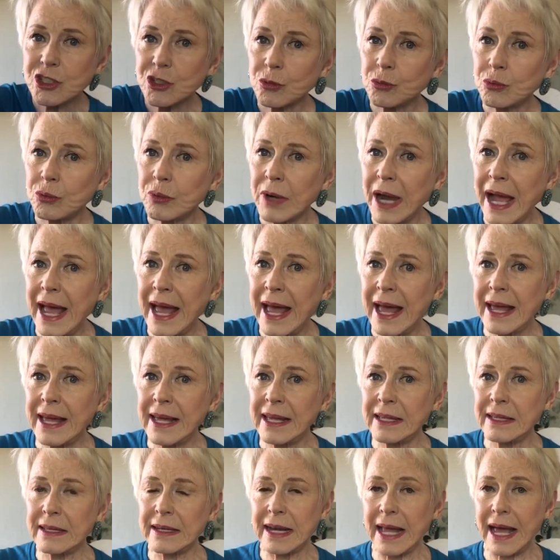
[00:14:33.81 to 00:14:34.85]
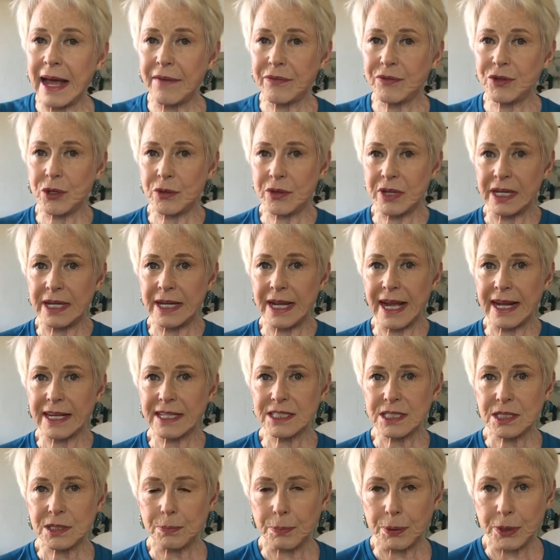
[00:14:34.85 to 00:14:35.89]
ran after the
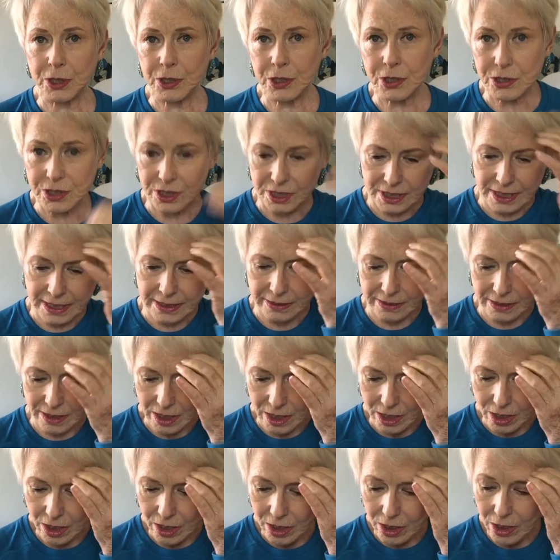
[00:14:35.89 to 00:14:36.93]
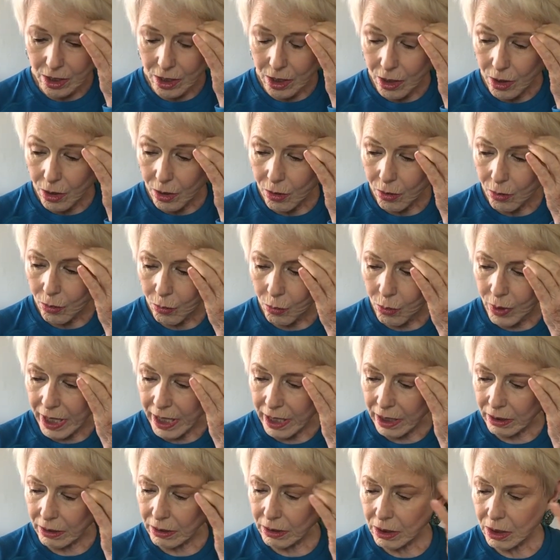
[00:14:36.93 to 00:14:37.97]
next person.
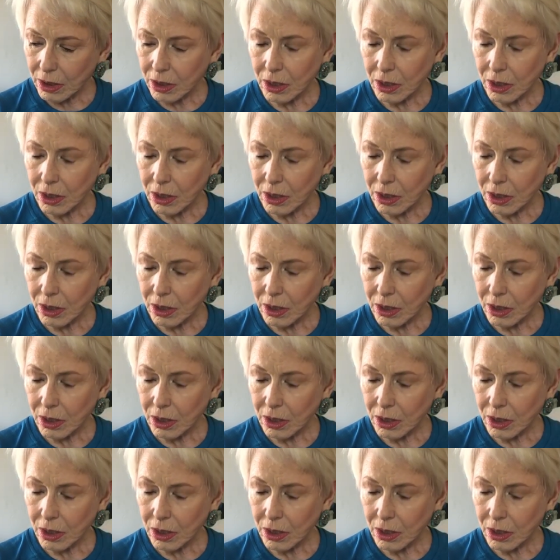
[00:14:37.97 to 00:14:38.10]
Well,